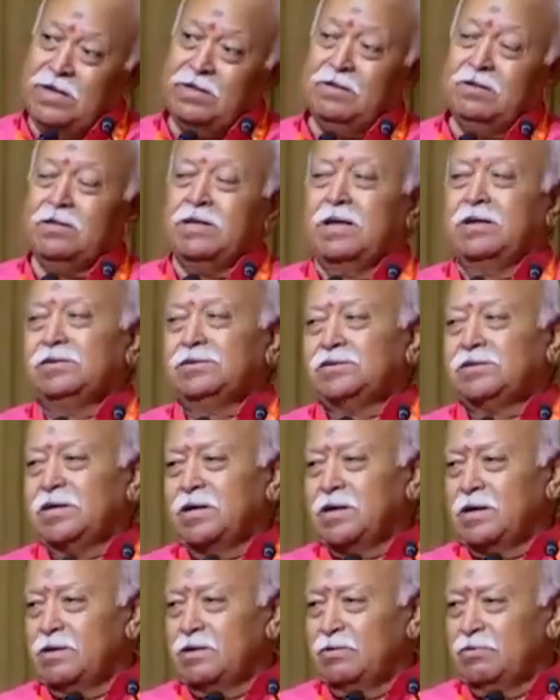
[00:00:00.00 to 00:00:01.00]
Then there is
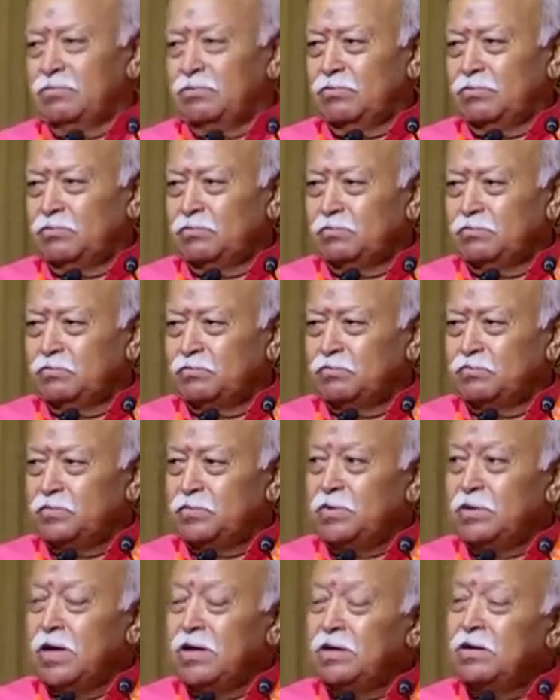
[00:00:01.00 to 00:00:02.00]
second,
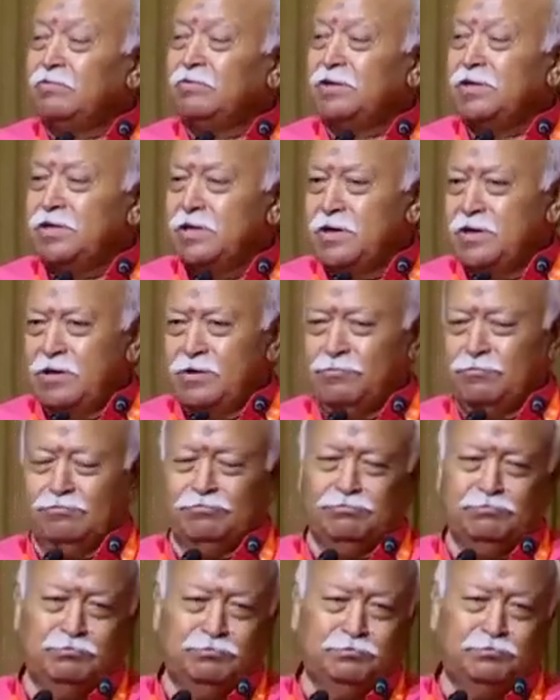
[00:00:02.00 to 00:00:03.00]
Dhana Vijaya.